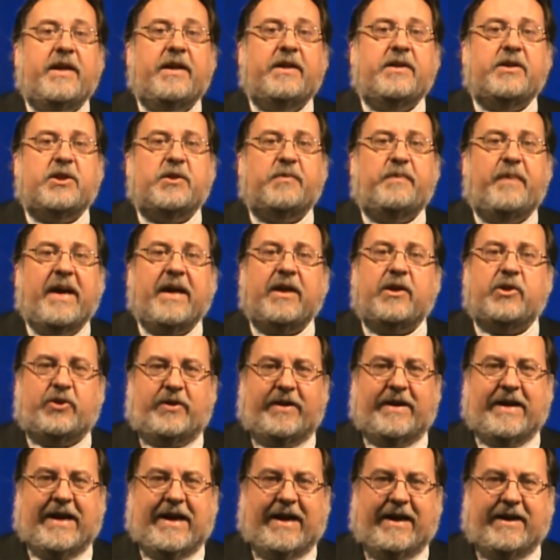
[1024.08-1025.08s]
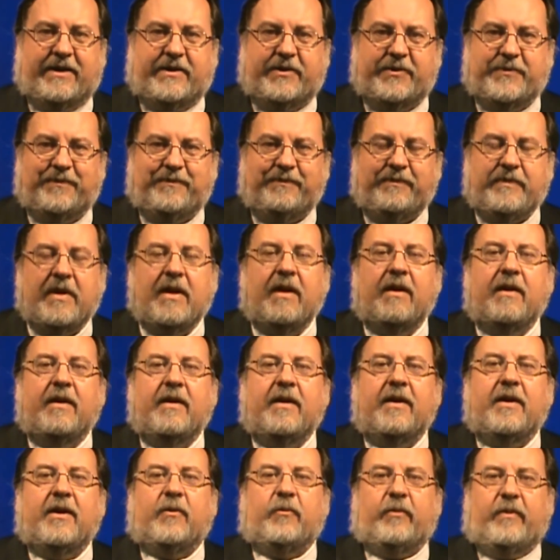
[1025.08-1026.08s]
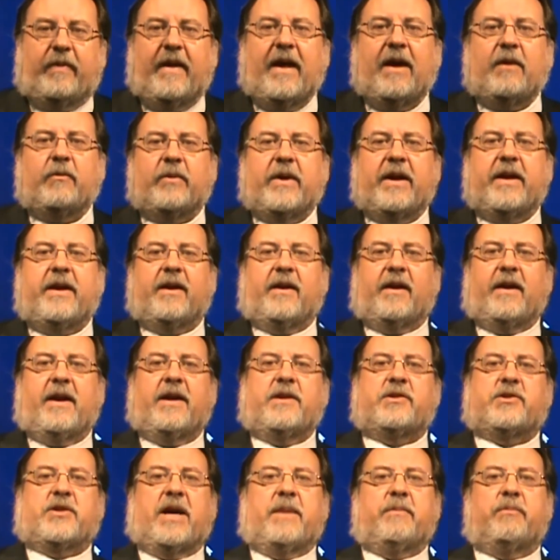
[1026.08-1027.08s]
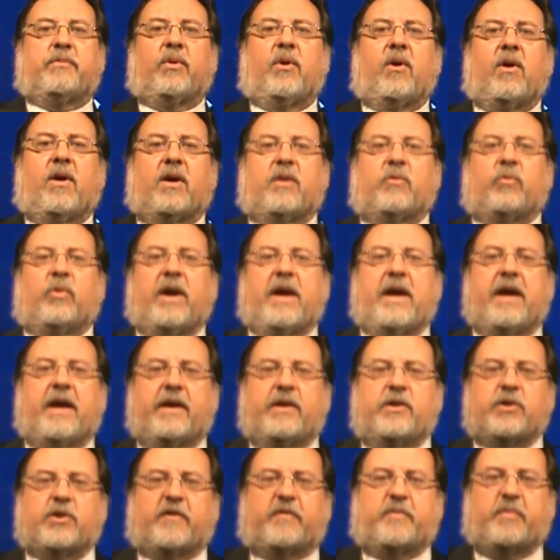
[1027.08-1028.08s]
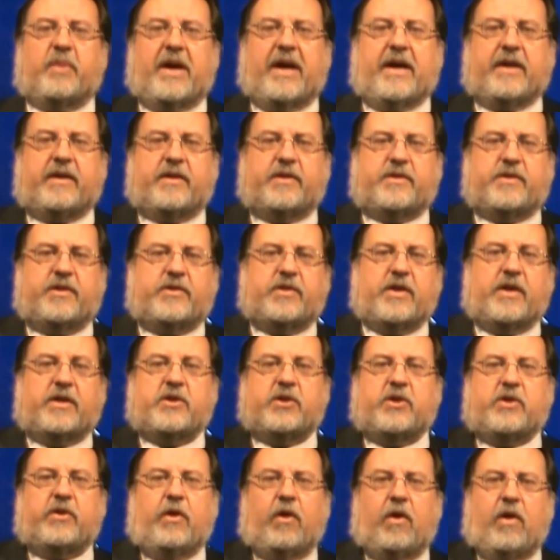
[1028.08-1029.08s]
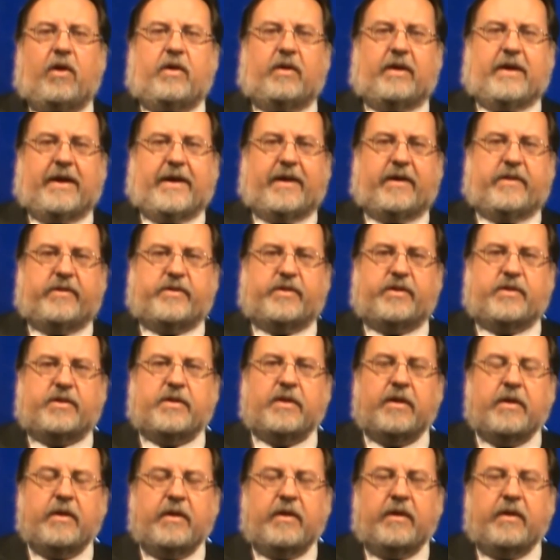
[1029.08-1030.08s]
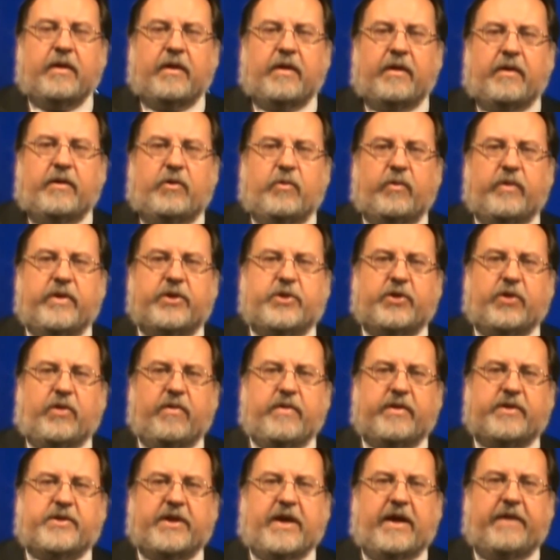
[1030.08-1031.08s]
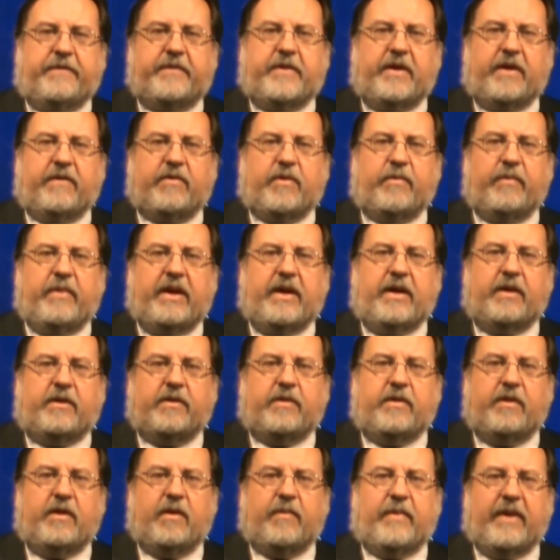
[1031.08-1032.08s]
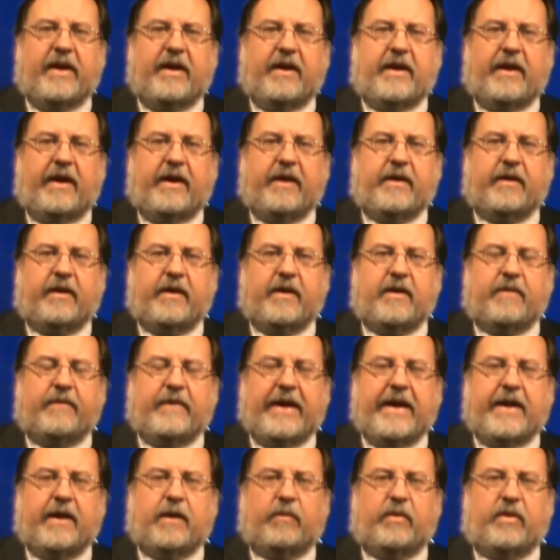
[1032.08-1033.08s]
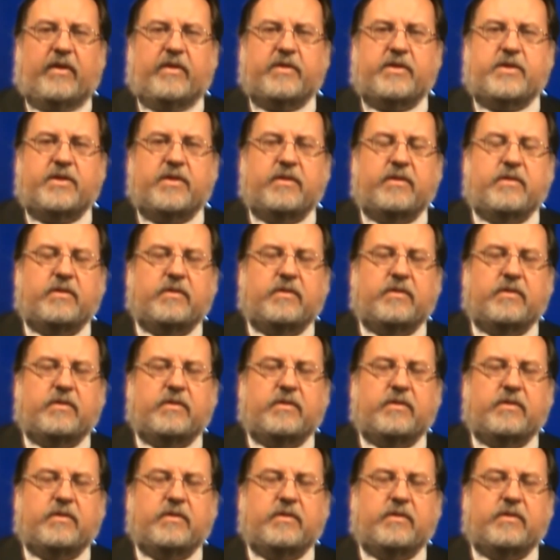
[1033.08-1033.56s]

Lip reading: Inspection Act. That regulates a broad range of practices at slaughterhouses to ensure the safety of the meat and the humane handling of animals.